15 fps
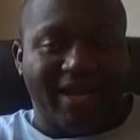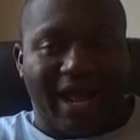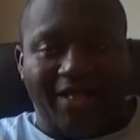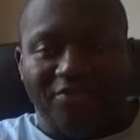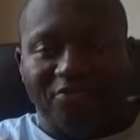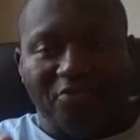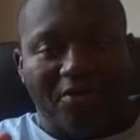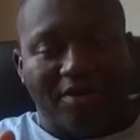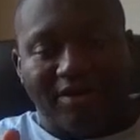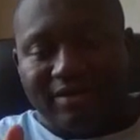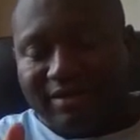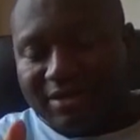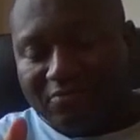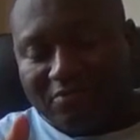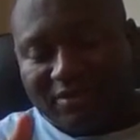I thought
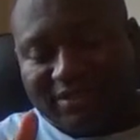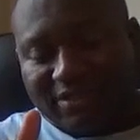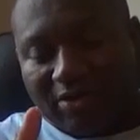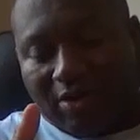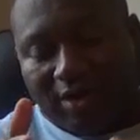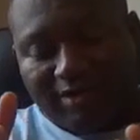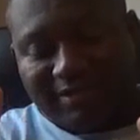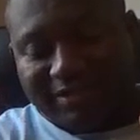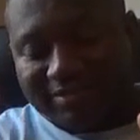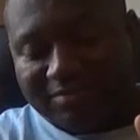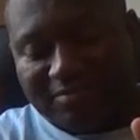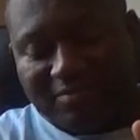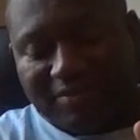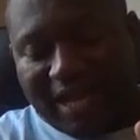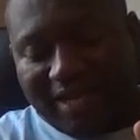it was awesome,